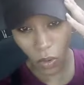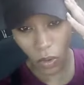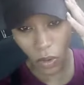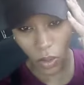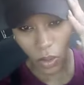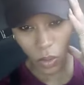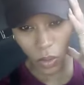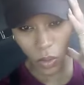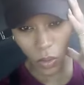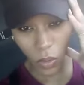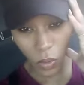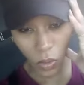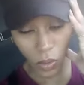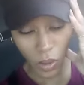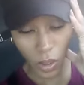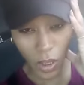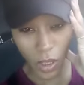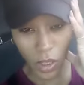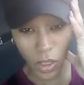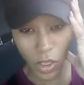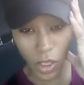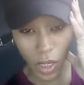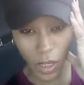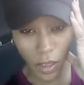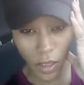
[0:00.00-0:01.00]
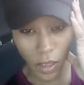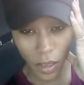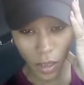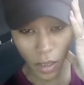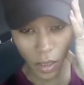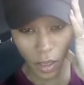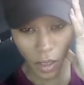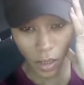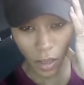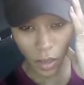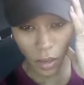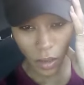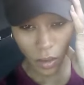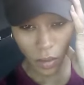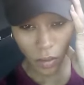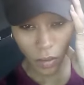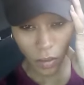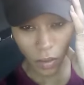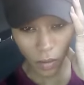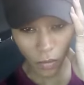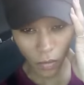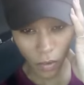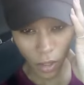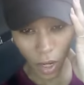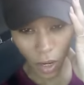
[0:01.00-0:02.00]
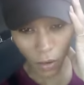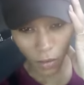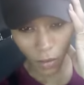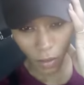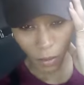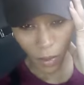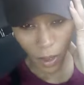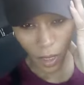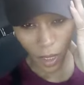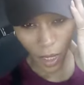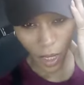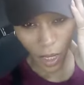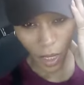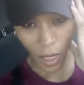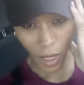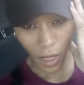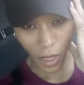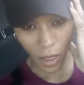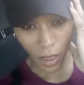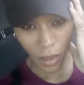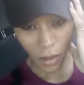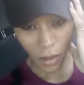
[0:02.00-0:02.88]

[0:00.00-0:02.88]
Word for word: knew the agenda that the, the government had,